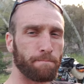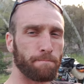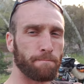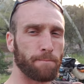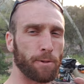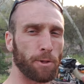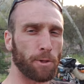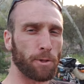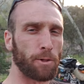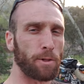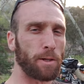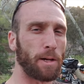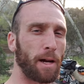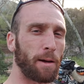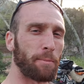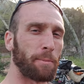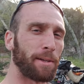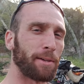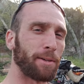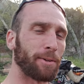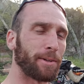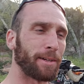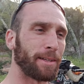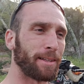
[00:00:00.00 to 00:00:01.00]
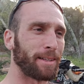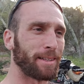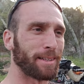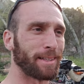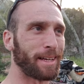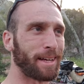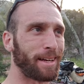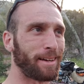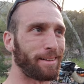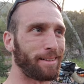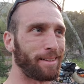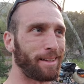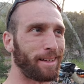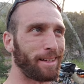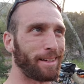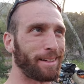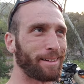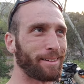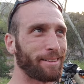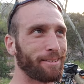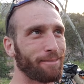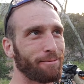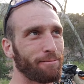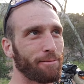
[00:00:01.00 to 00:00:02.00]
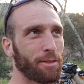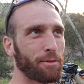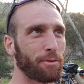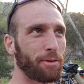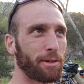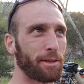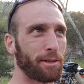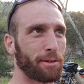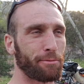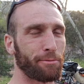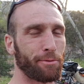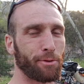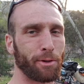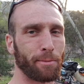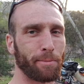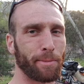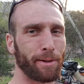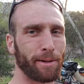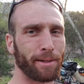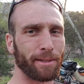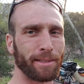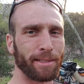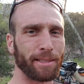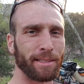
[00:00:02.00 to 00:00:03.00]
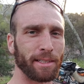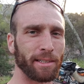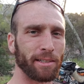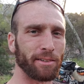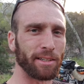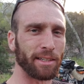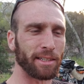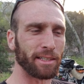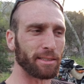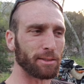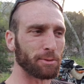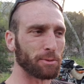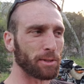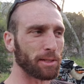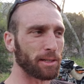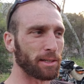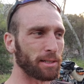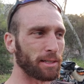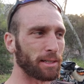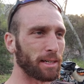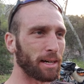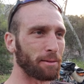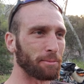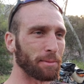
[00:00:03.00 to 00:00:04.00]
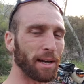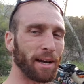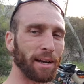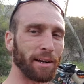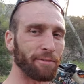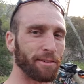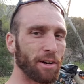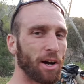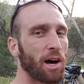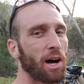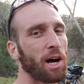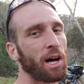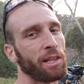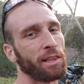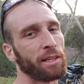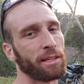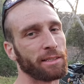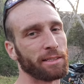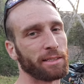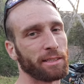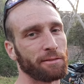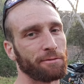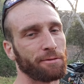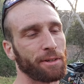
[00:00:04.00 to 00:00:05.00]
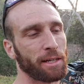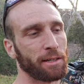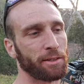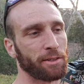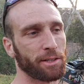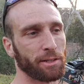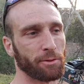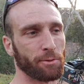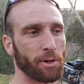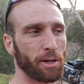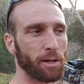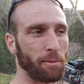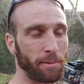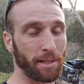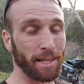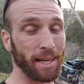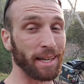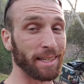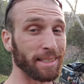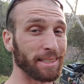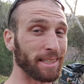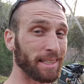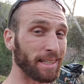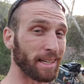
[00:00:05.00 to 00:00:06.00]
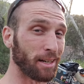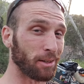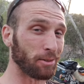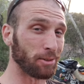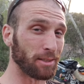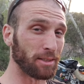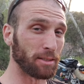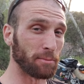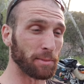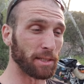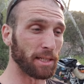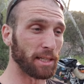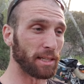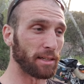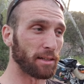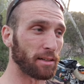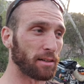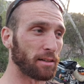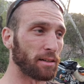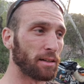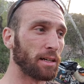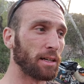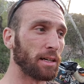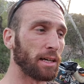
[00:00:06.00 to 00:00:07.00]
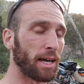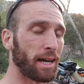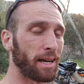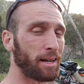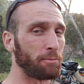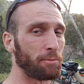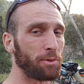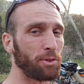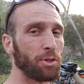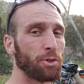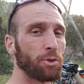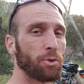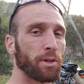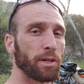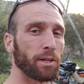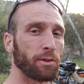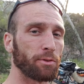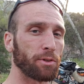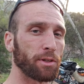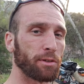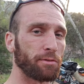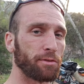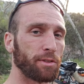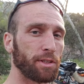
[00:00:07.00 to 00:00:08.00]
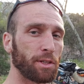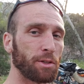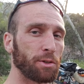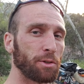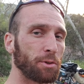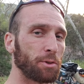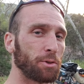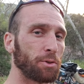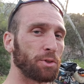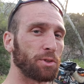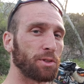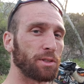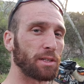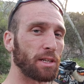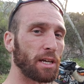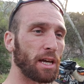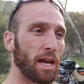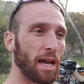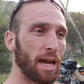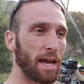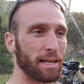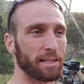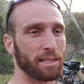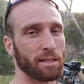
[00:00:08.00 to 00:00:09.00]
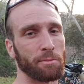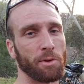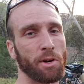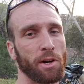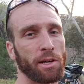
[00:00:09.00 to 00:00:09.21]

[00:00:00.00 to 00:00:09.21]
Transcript: So I've been doing this kind of like three or four part series where I'm kind of on this adventure where I'm testing out some gear and I'm doing reviews as I'm